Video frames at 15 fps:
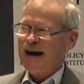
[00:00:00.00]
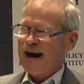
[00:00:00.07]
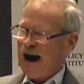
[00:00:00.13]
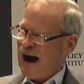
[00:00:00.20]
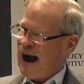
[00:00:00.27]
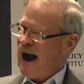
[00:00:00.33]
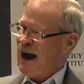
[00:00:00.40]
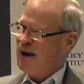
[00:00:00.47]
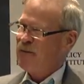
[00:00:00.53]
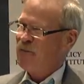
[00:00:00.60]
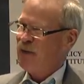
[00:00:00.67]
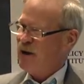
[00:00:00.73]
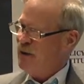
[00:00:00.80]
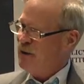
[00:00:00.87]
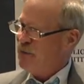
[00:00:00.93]
I
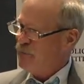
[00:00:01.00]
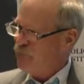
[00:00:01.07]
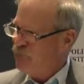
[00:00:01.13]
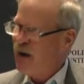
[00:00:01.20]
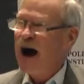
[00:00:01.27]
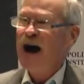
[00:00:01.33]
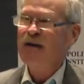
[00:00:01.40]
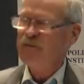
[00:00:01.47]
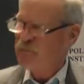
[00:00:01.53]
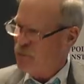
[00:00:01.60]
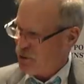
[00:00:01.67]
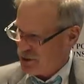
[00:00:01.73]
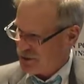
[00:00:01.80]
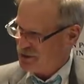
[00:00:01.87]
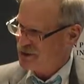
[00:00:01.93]
have written five
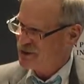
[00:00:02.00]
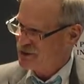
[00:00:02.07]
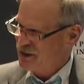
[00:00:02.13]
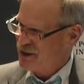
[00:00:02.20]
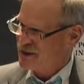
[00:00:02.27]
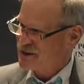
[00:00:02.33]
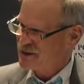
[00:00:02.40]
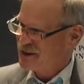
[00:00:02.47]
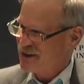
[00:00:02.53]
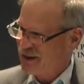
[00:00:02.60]
books since